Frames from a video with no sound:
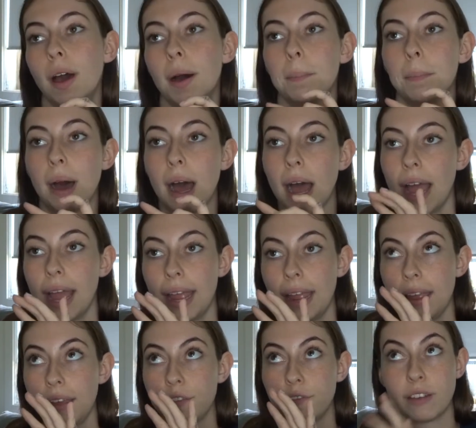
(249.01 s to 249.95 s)

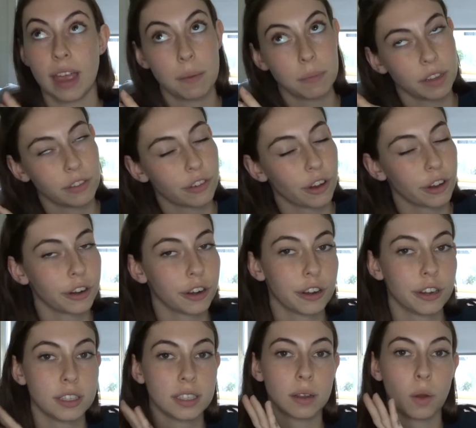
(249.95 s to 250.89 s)
my family
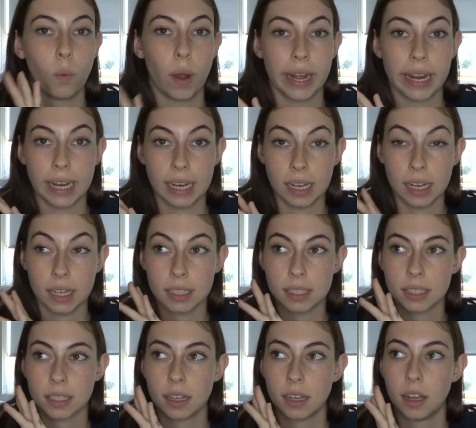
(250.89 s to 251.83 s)
photos, weddings,